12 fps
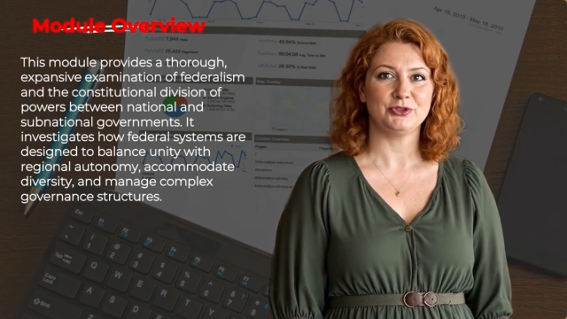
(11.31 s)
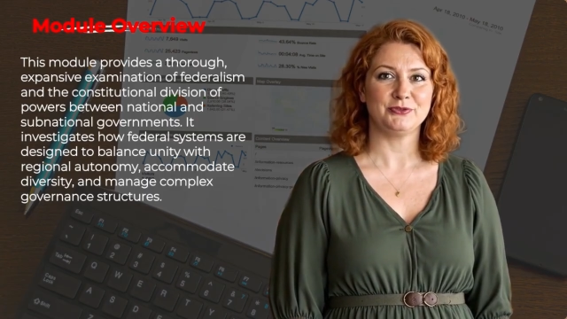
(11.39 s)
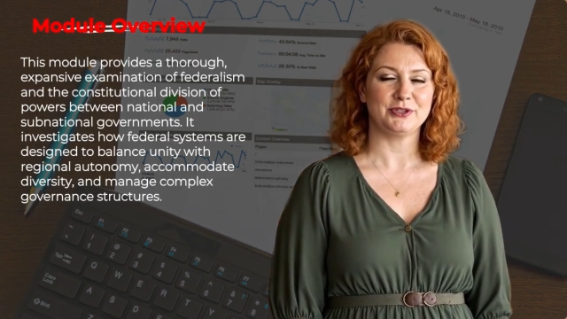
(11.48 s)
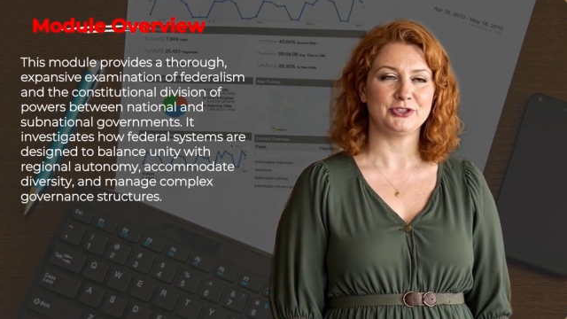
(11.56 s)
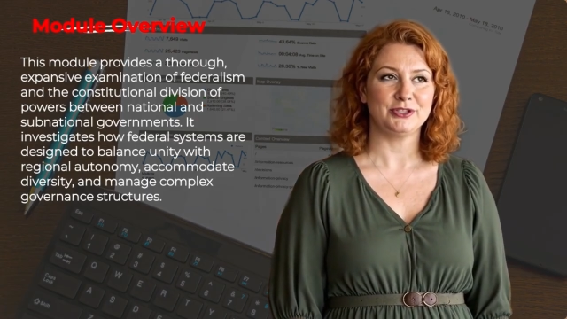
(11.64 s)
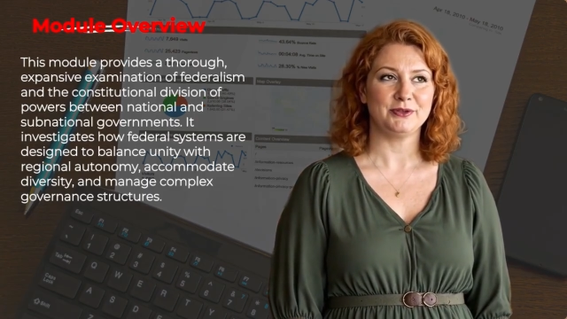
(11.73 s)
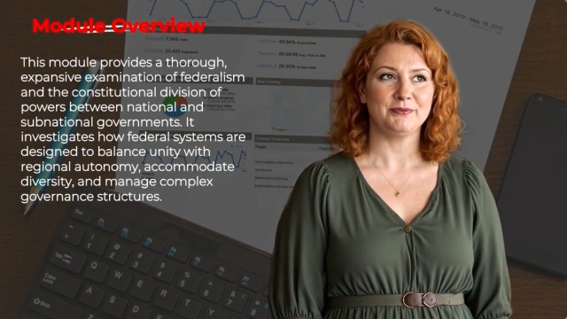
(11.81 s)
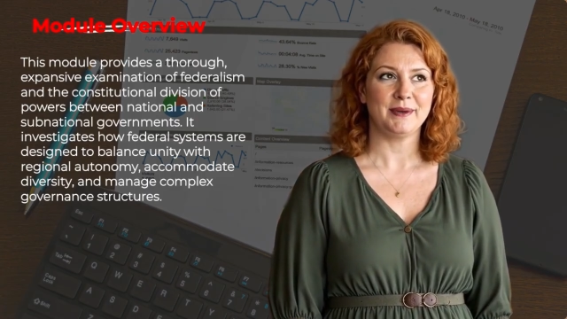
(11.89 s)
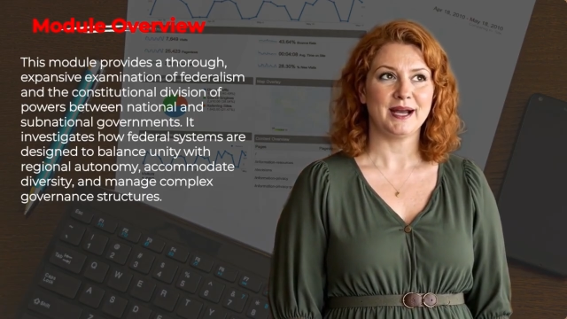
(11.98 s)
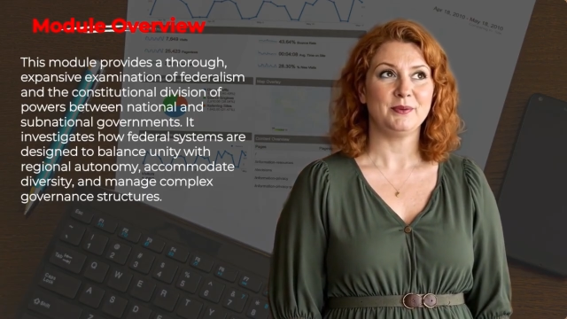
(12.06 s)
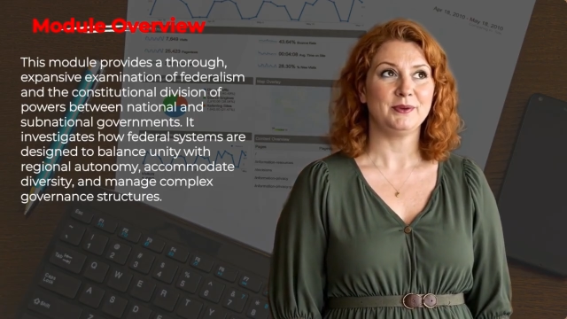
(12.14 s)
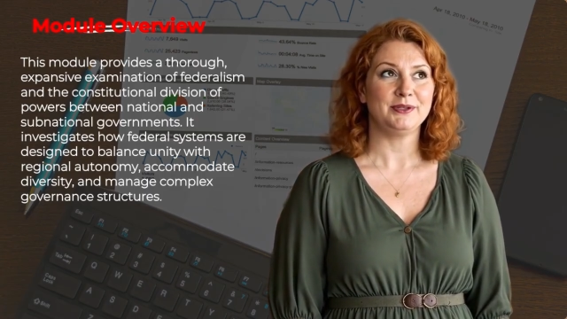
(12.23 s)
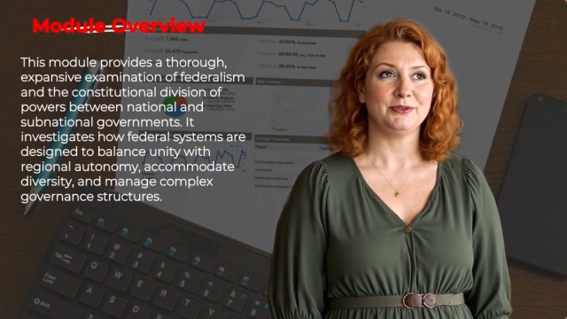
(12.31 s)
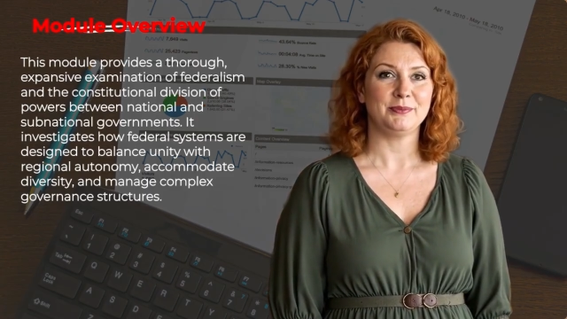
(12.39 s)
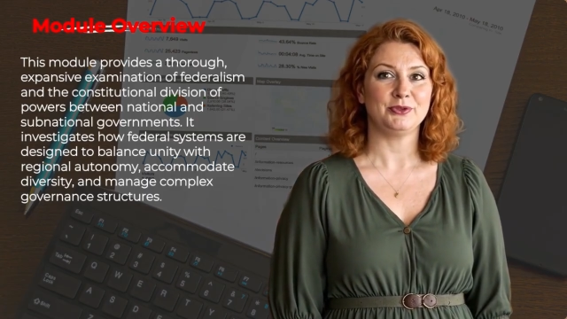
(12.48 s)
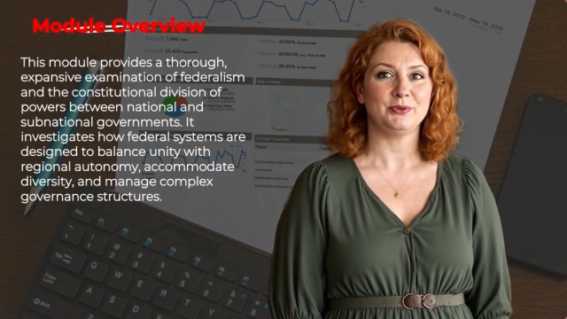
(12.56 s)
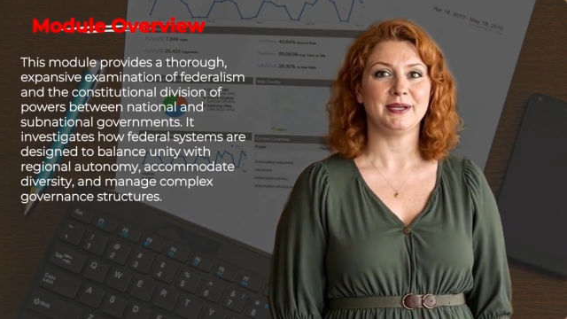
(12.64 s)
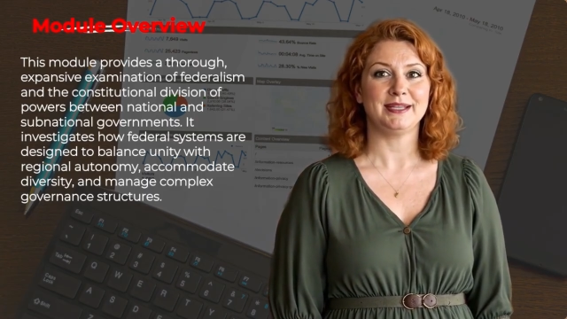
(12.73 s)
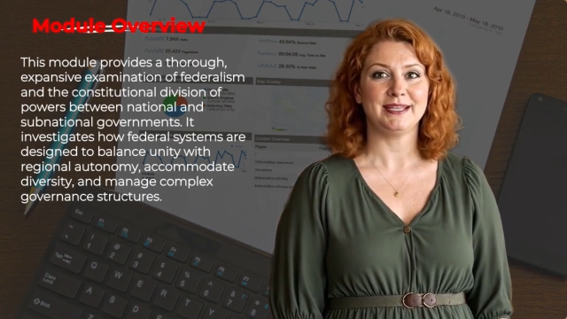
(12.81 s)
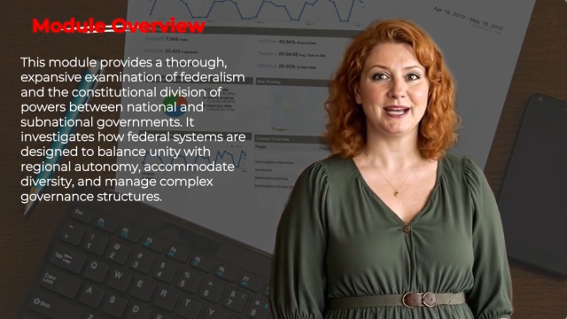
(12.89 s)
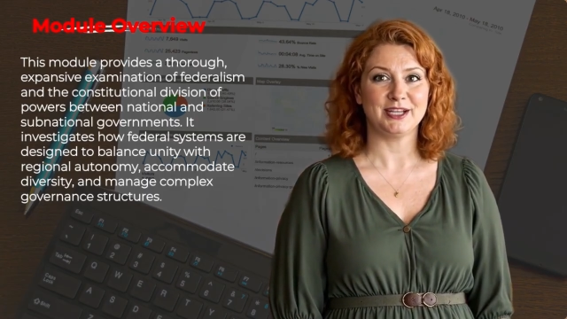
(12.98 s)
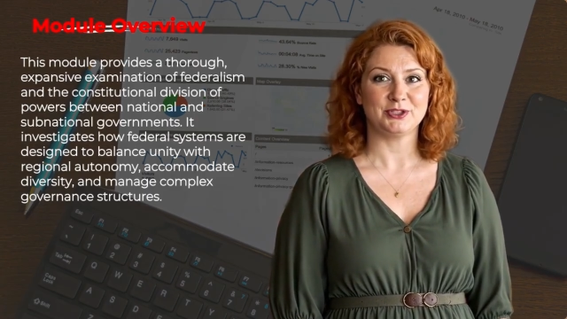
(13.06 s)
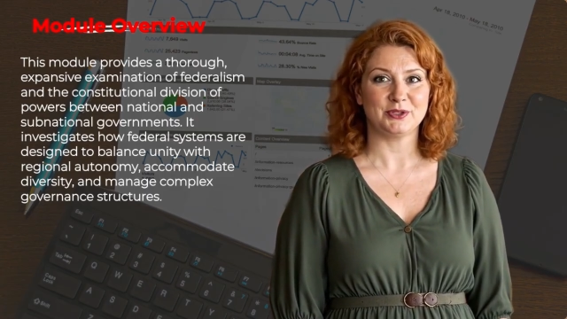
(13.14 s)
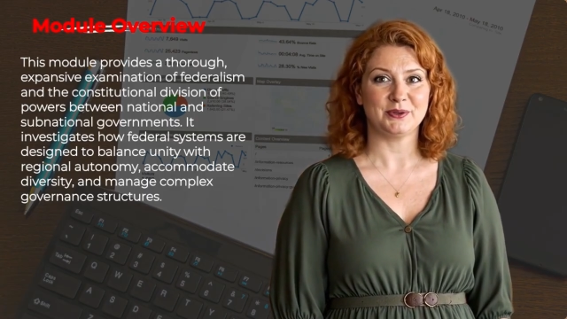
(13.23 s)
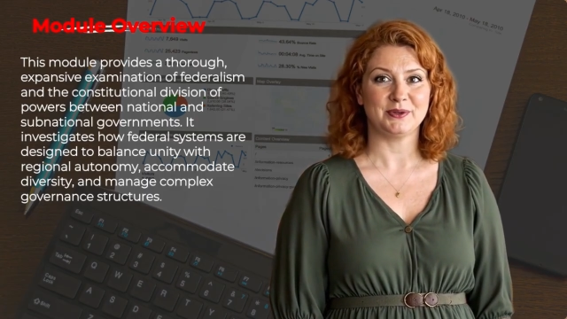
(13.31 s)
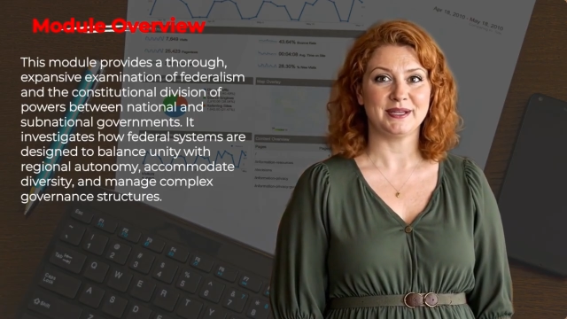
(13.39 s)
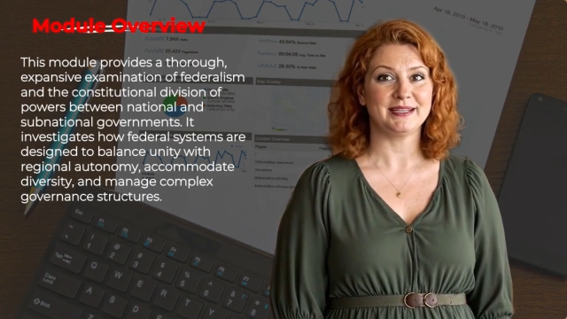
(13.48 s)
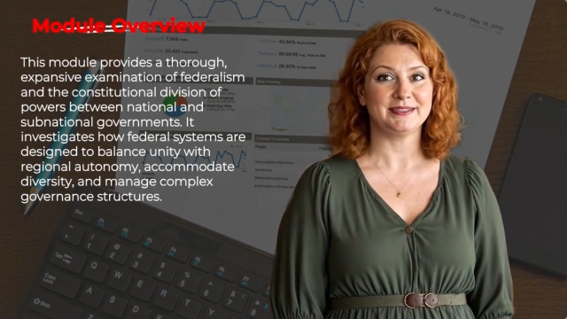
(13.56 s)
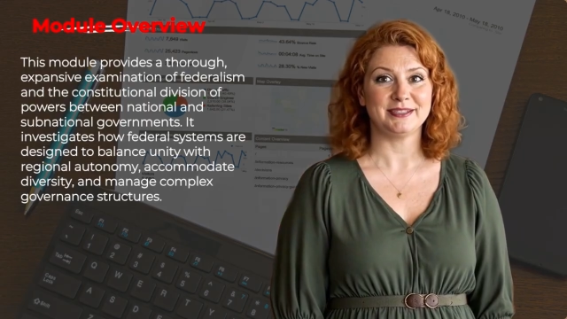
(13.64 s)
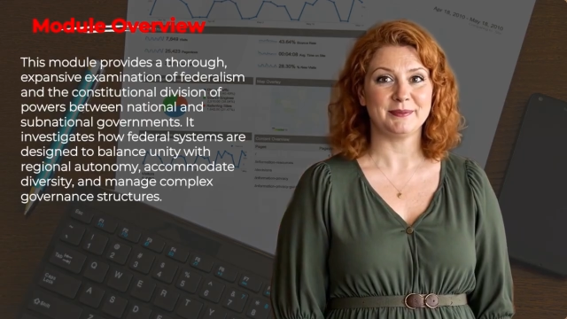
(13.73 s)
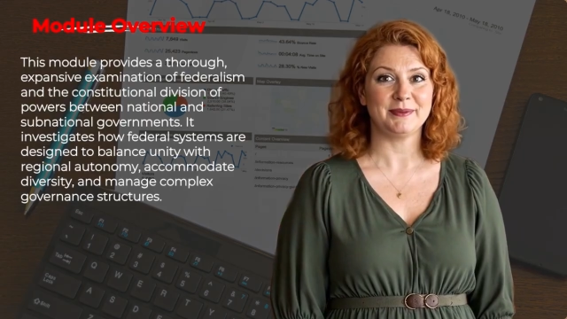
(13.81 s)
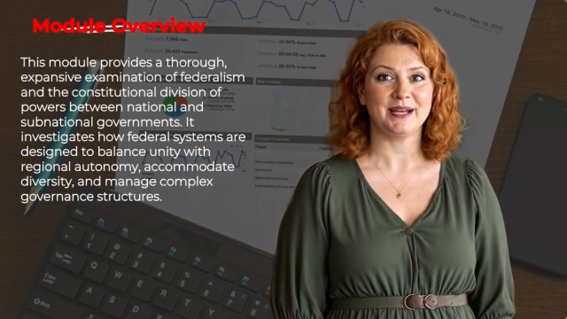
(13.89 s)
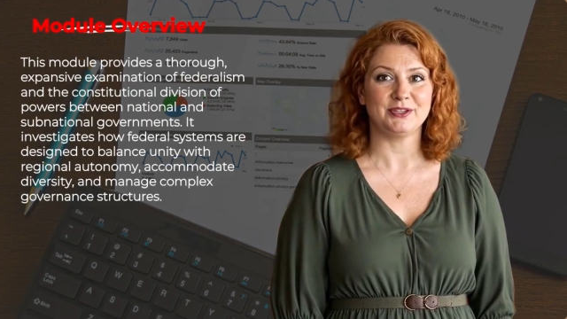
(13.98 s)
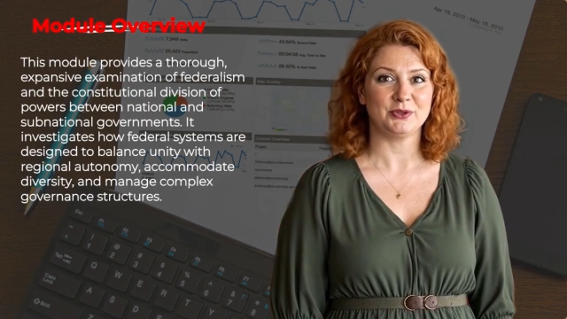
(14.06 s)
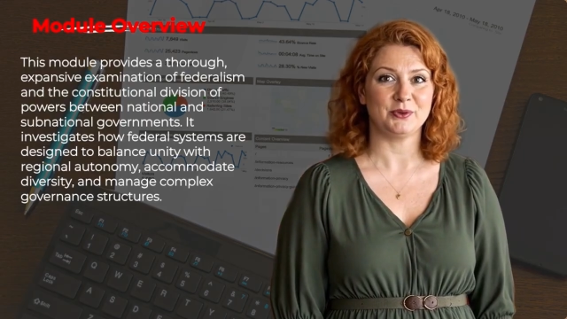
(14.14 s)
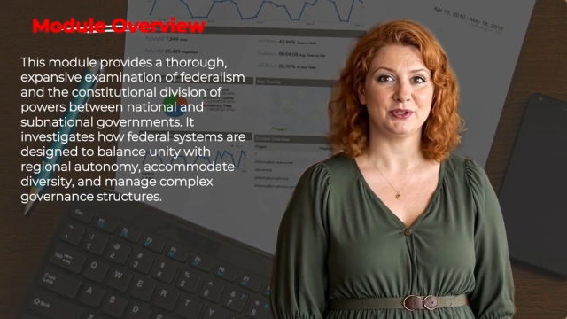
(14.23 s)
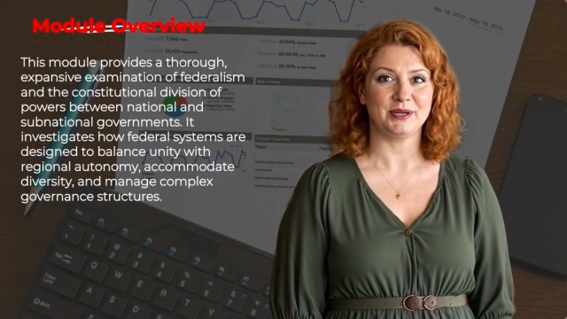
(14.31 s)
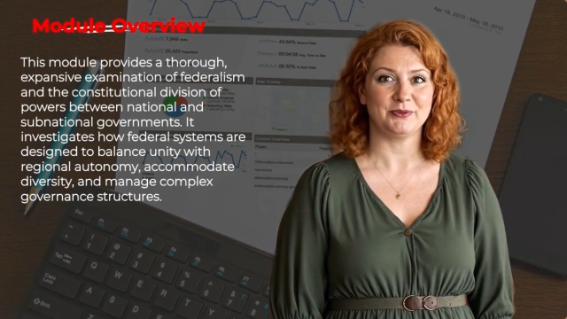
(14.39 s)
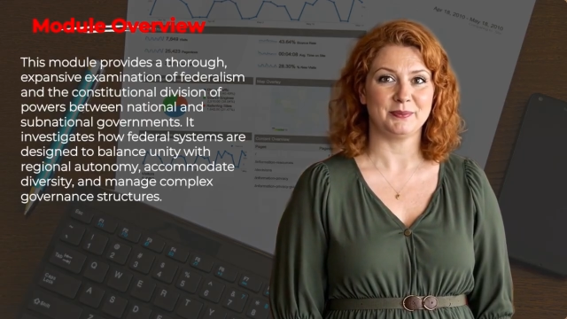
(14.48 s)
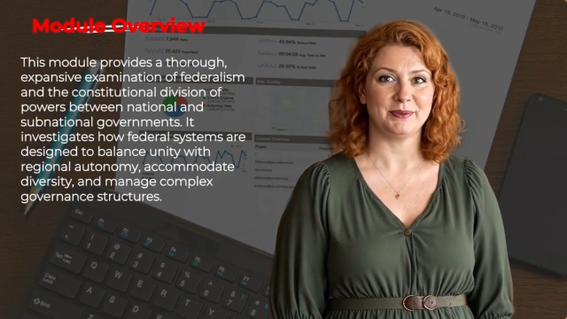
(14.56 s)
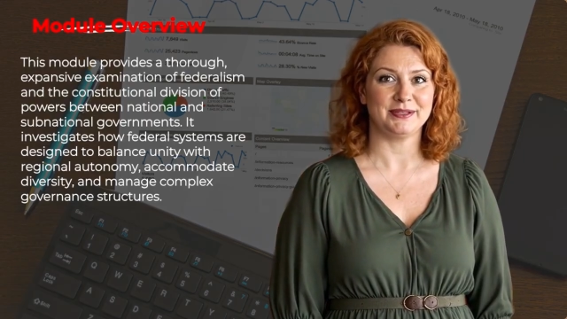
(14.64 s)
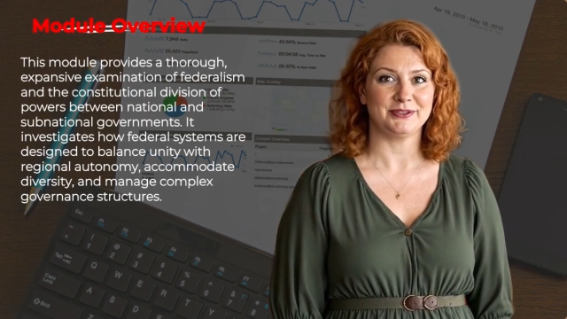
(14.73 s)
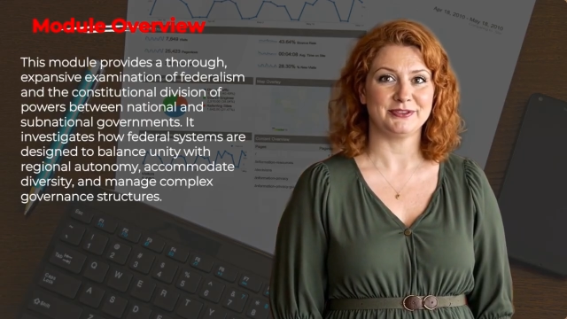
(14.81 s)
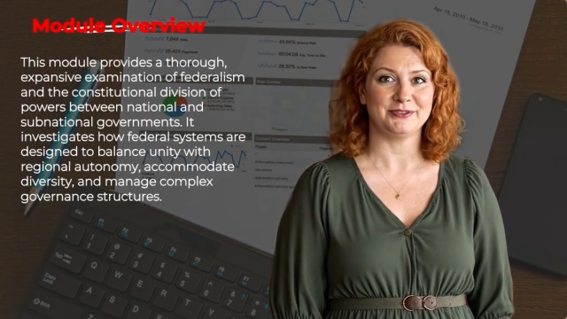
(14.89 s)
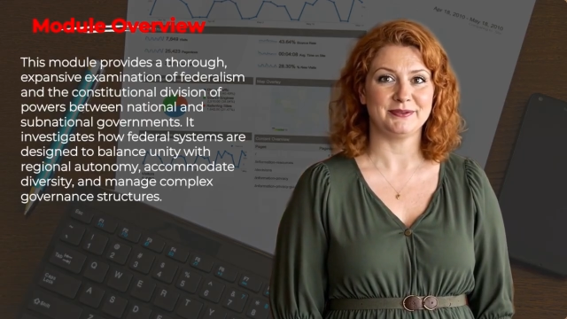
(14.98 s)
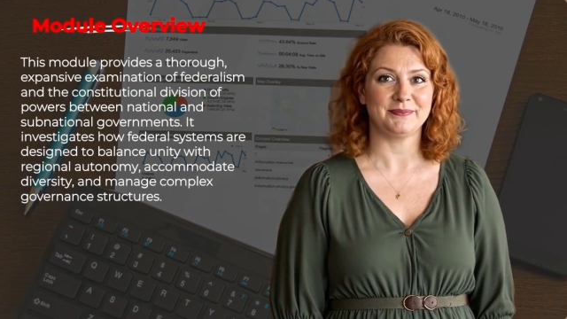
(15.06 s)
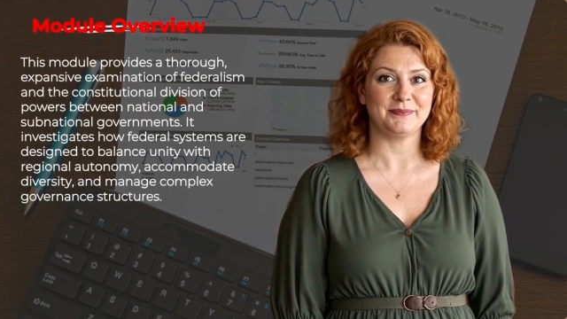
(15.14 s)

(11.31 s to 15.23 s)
division of powers between national and subnational governments.